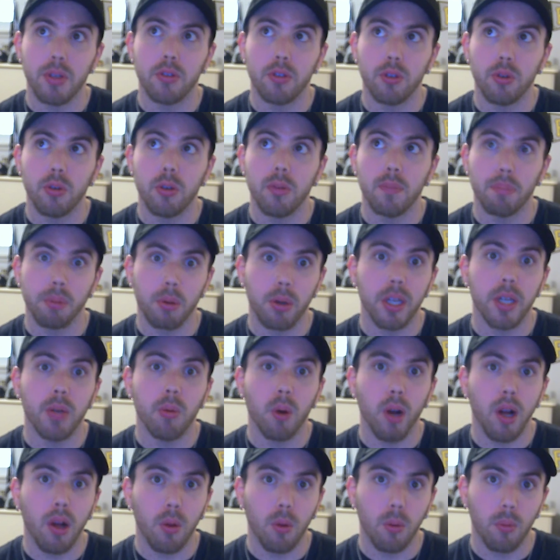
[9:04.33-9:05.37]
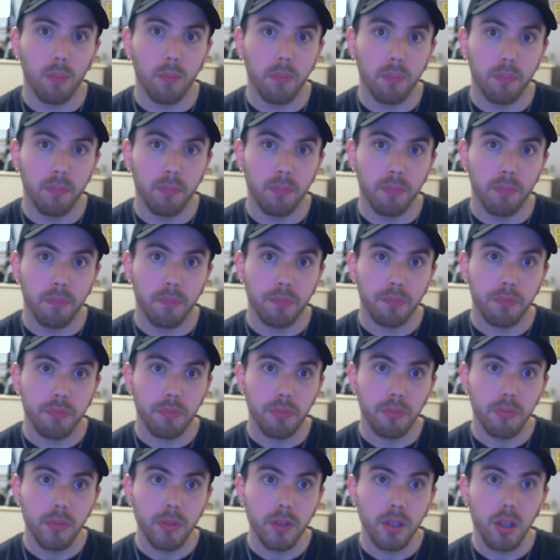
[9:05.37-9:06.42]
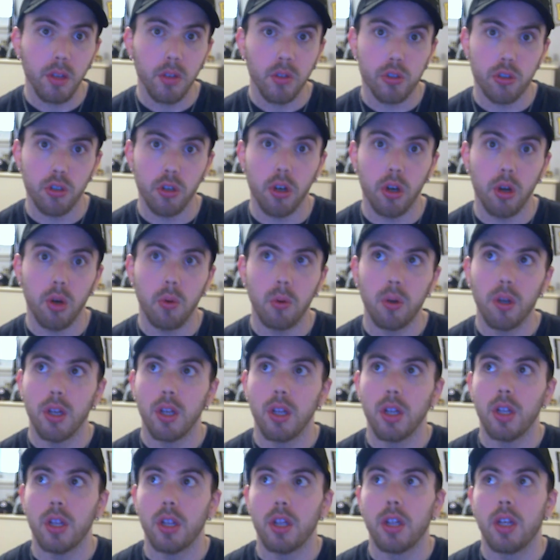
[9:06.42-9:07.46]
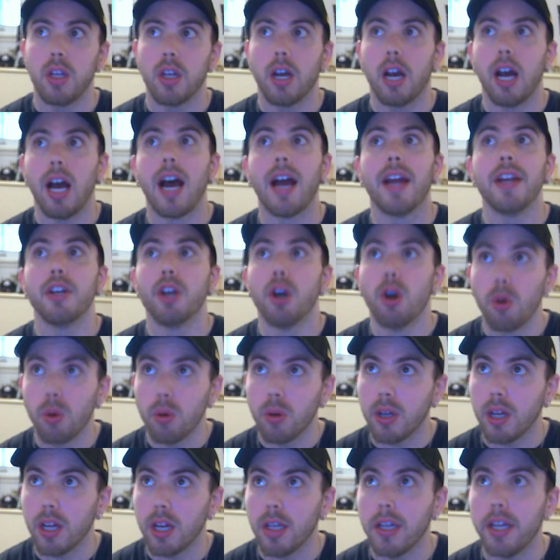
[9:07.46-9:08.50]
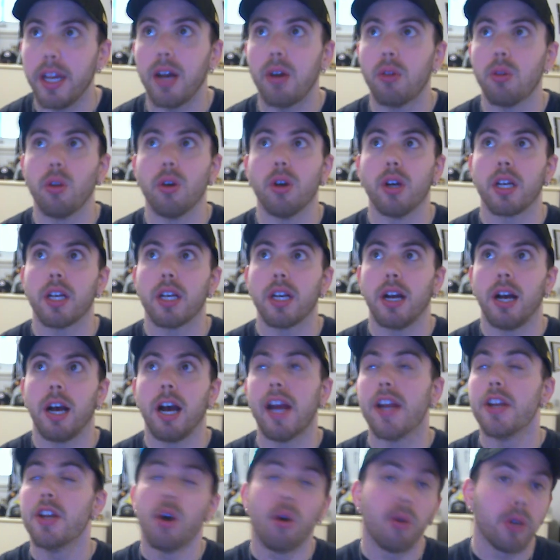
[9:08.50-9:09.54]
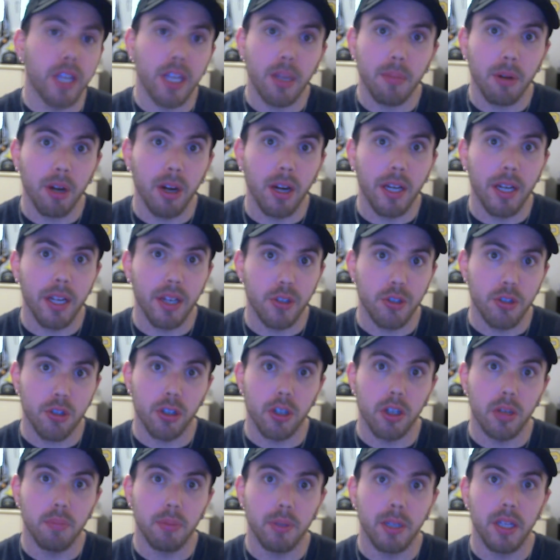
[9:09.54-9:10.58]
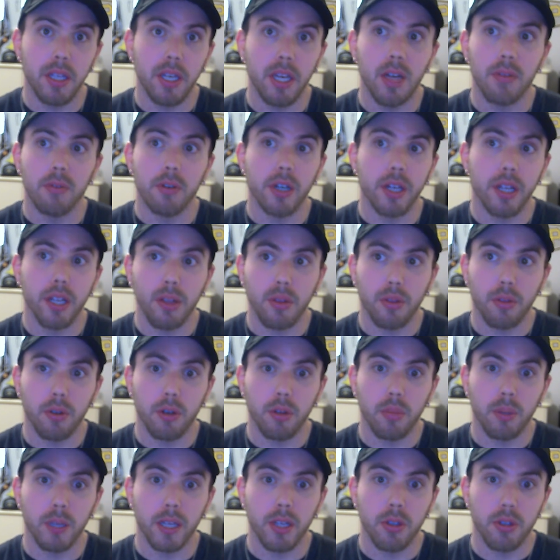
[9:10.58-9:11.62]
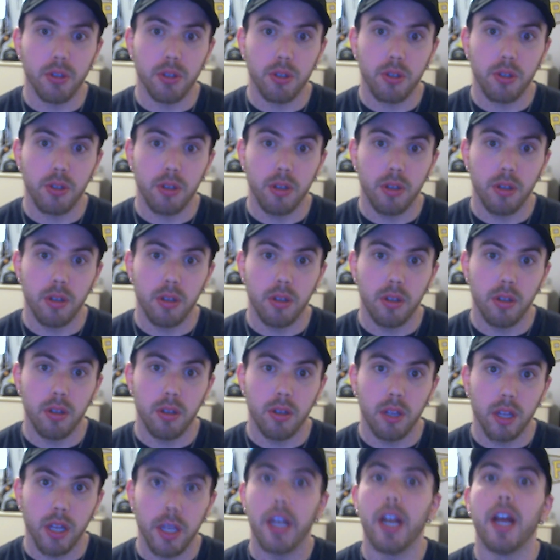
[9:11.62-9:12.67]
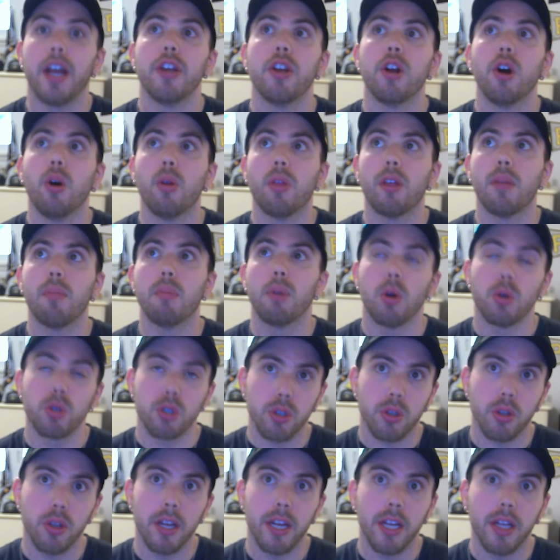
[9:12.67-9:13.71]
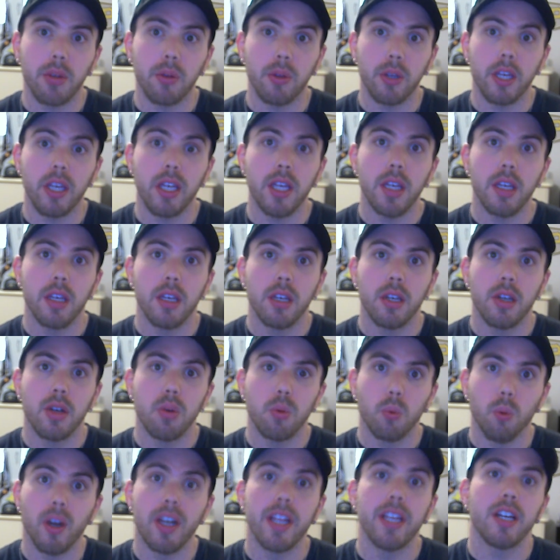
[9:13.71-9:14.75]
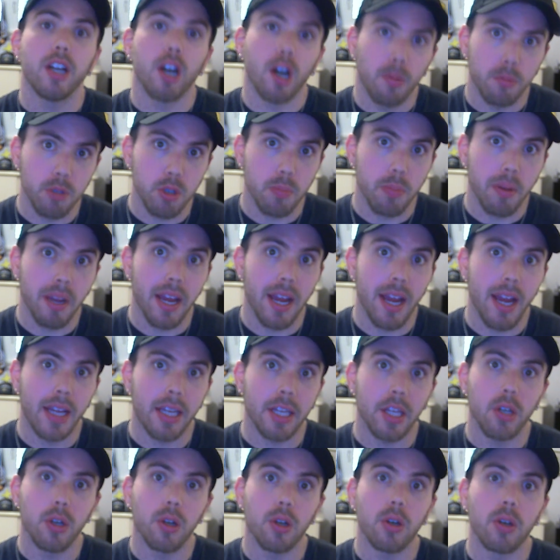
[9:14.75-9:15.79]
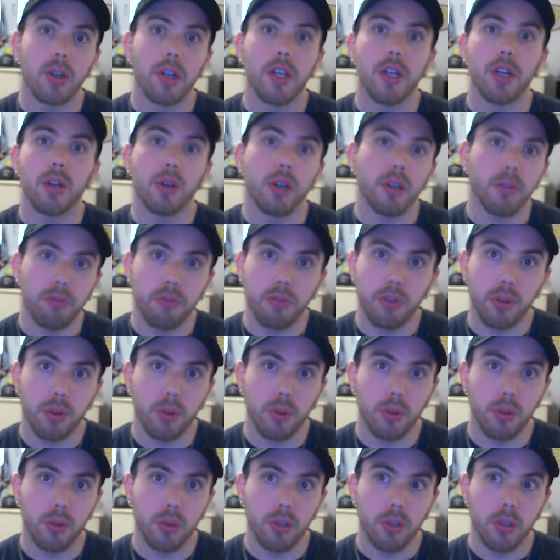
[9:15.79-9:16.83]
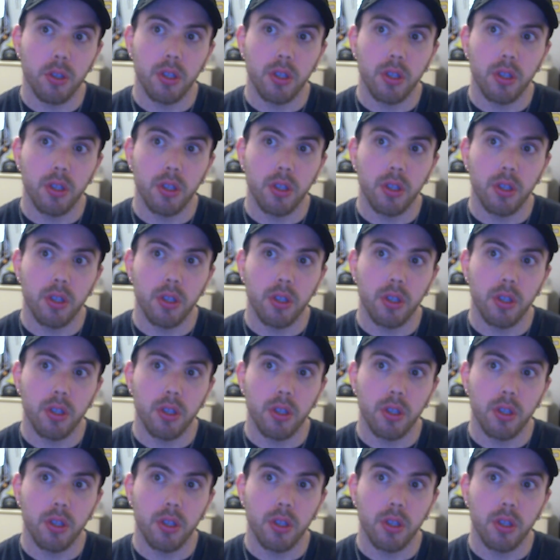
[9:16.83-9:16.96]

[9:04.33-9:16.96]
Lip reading: doing pretty well. So, I know Key Brian Hayes is going to be every day a third base. And I know that most likely when he comes back, your infield,